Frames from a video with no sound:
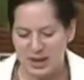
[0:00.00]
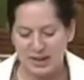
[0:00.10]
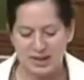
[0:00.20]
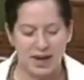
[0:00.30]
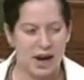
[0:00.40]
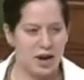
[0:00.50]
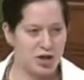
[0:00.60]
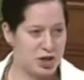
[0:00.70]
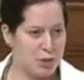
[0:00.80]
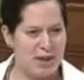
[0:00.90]
Thank you,
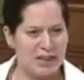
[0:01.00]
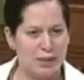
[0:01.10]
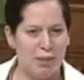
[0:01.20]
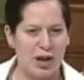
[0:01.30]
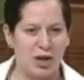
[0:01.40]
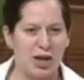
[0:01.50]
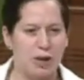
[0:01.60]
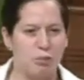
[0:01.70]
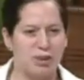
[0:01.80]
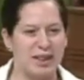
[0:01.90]
Mr. Speaker. I
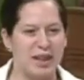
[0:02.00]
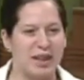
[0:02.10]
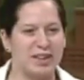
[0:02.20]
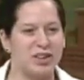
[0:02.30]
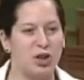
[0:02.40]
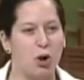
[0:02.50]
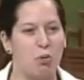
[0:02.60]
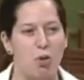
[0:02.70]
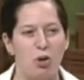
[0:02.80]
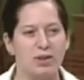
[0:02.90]
thank my colleague for her
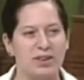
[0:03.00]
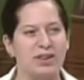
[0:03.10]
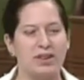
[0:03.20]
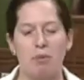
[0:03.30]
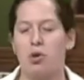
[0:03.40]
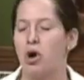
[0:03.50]
question.